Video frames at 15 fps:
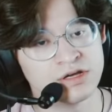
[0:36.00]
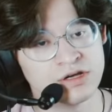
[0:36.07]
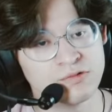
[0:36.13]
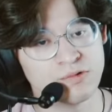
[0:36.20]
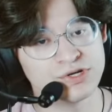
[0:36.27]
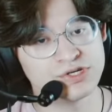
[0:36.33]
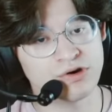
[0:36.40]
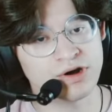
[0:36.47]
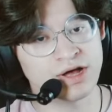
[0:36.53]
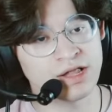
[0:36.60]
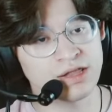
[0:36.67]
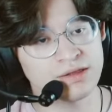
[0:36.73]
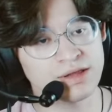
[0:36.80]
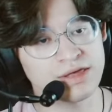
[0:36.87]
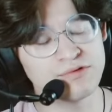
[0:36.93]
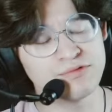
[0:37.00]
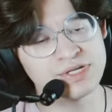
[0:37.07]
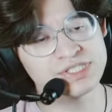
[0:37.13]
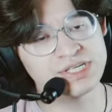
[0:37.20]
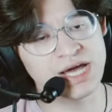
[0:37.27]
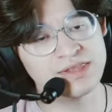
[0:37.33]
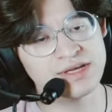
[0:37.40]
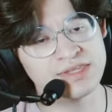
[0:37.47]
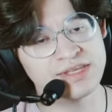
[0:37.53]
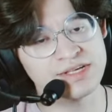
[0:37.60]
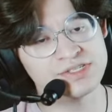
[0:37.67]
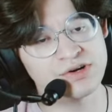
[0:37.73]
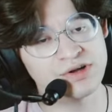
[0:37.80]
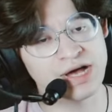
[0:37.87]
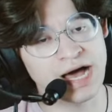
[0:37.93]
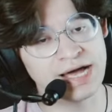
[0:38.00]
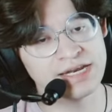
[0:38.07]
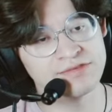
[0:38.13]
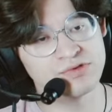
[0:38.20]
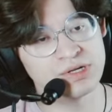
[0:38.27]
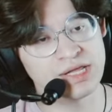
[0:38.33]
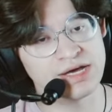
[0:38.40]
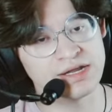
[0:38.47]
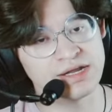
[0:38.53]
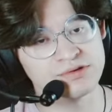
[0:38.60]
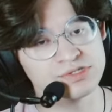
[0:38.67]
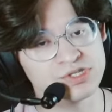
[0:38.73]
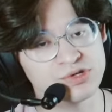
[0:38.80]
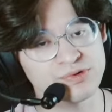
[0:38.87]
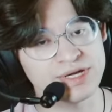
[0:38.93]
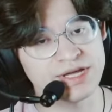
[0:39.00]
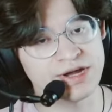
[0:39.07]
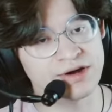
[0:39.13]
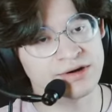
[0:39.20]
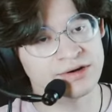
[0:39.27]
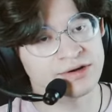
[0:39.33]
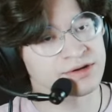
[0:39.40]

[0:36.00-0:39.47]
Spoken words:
Which are, you could say that these are kind of related. There's 3 here.